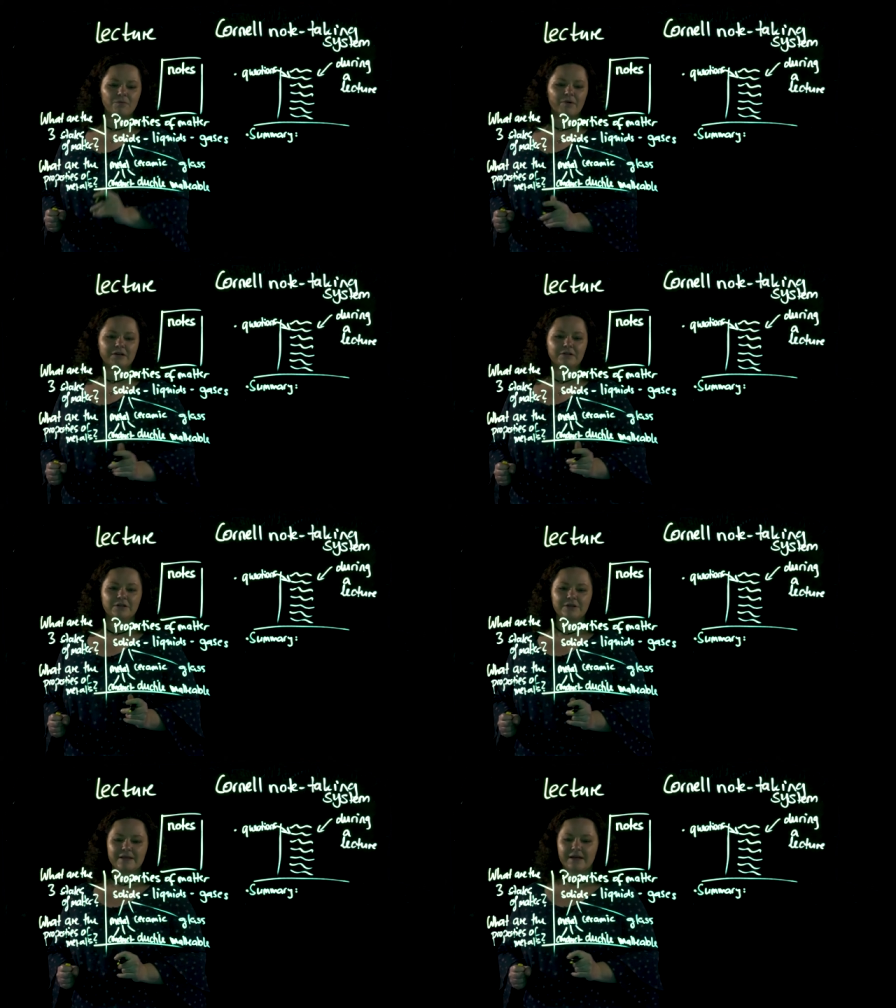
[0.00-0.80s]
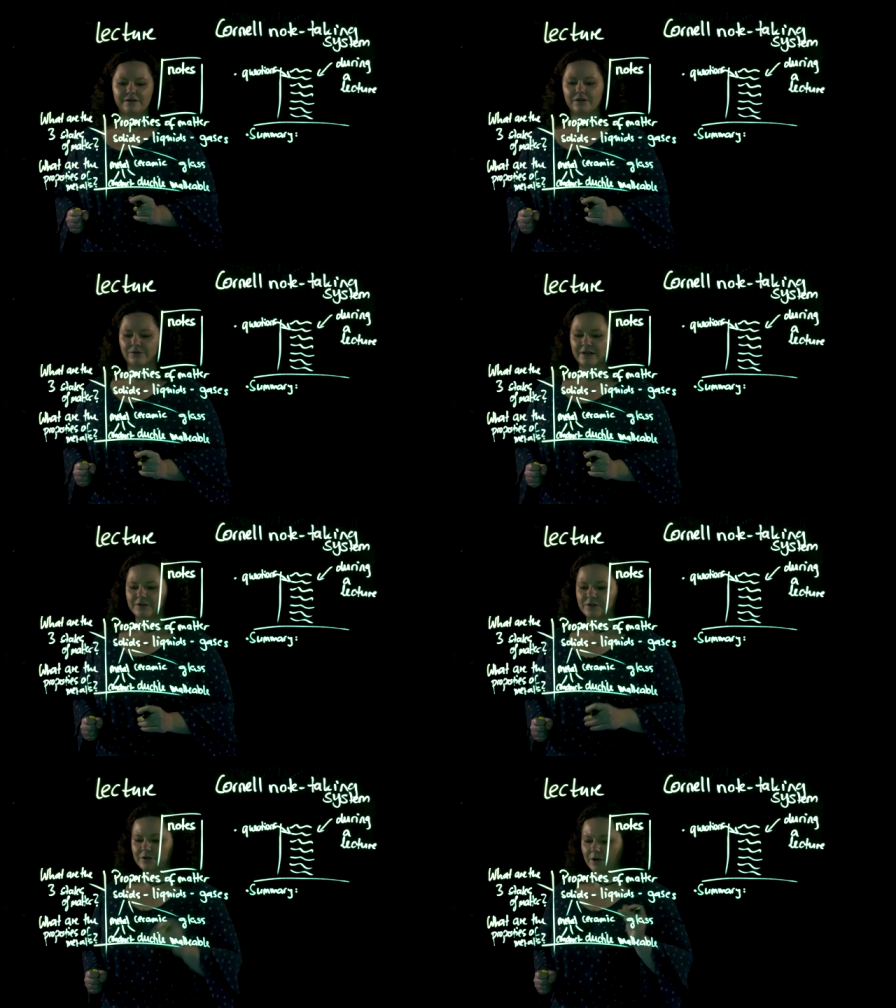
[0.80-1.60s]
when you then look
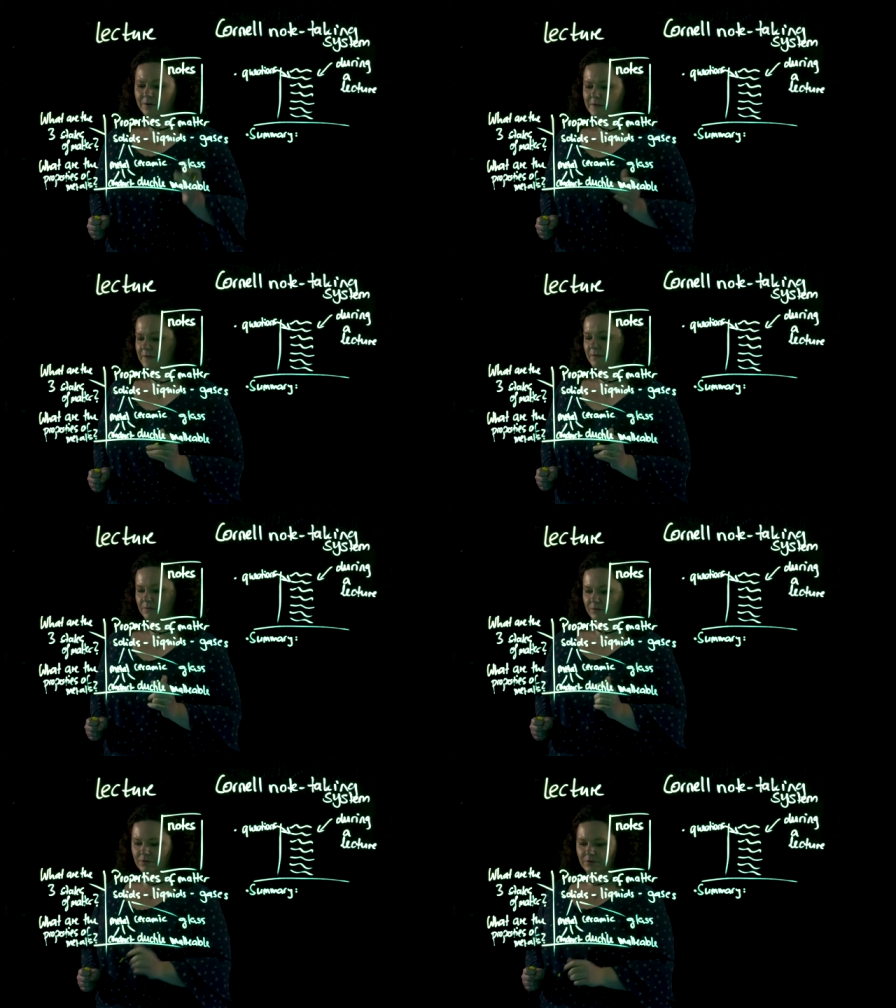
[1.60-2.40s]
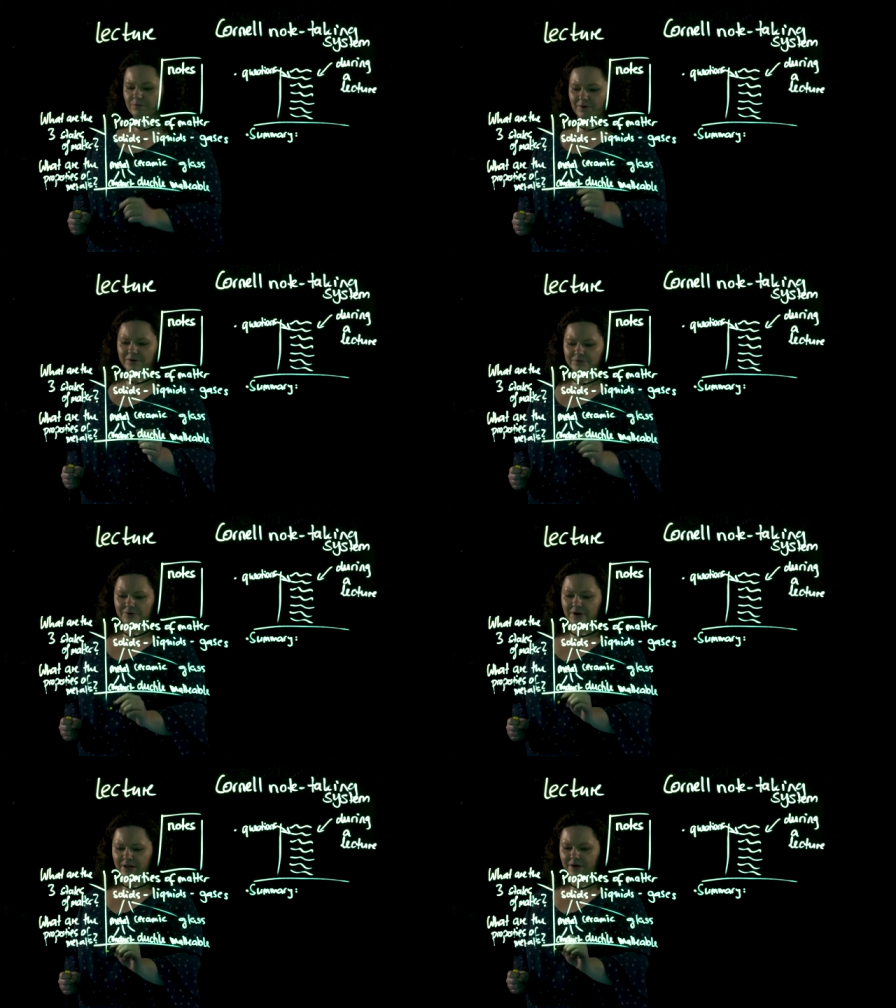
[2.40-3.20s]
at your notes to
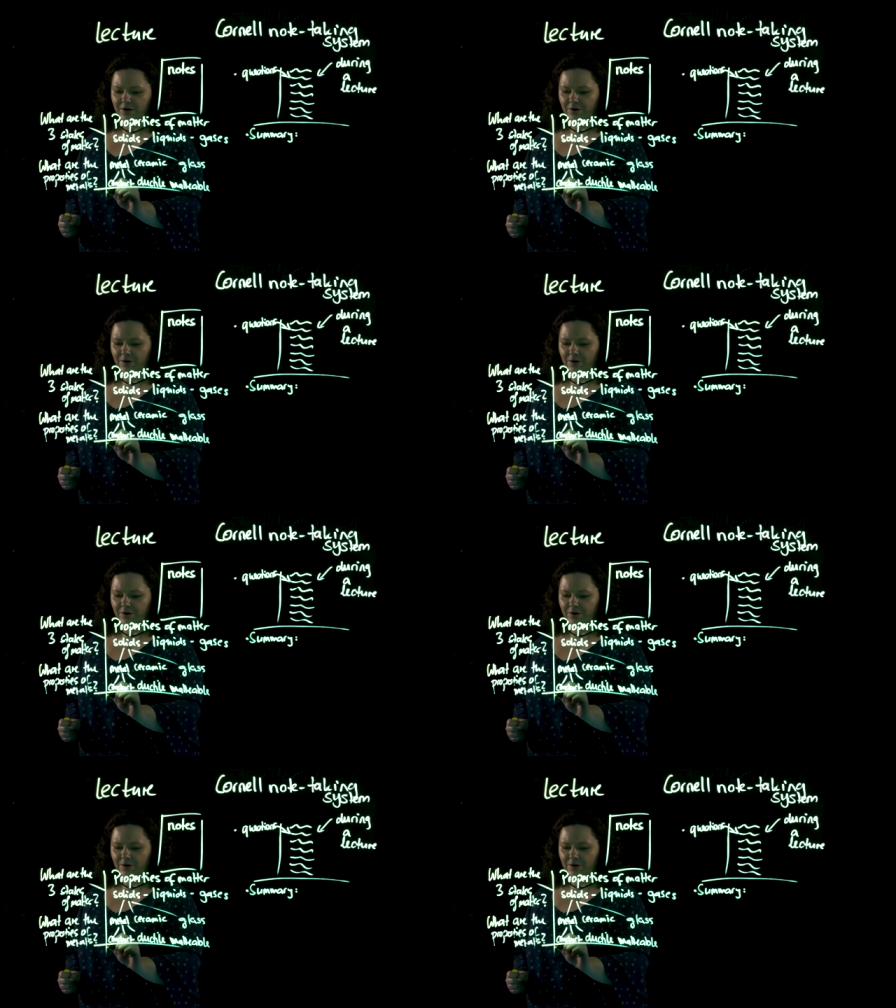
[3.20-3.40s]
verify